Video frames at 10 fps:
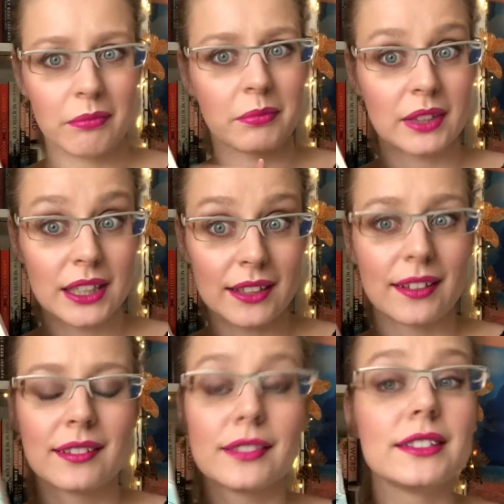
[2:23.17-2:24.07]
need
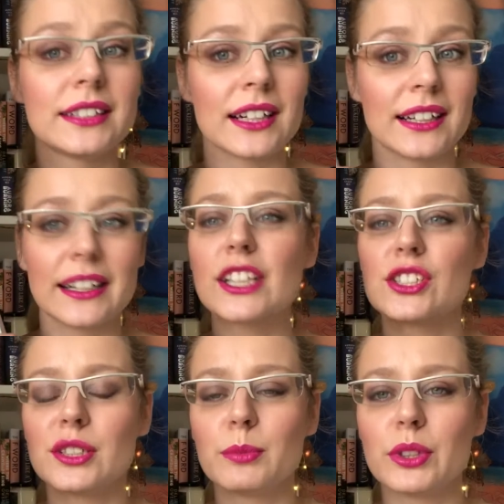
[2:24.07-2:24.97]
the next
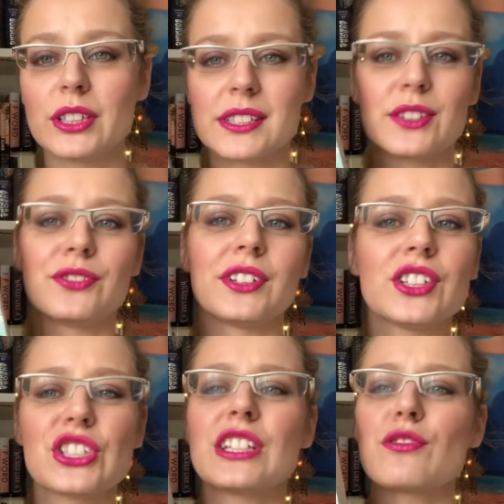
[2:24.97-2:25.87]
2 books to
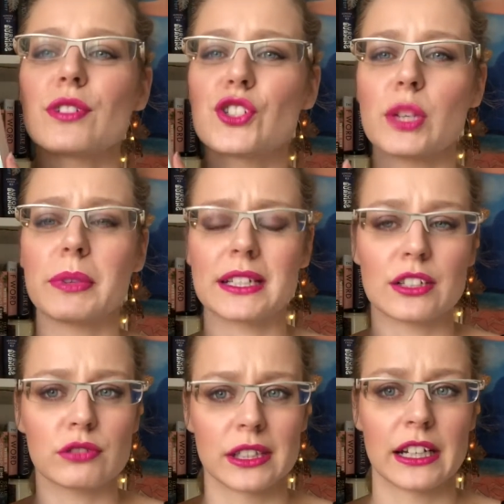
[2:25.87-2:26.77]
finish the trilogy because I
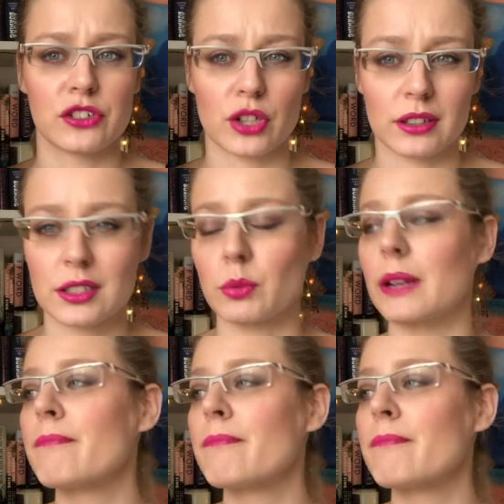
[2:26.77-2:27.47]
really enjoyed this one.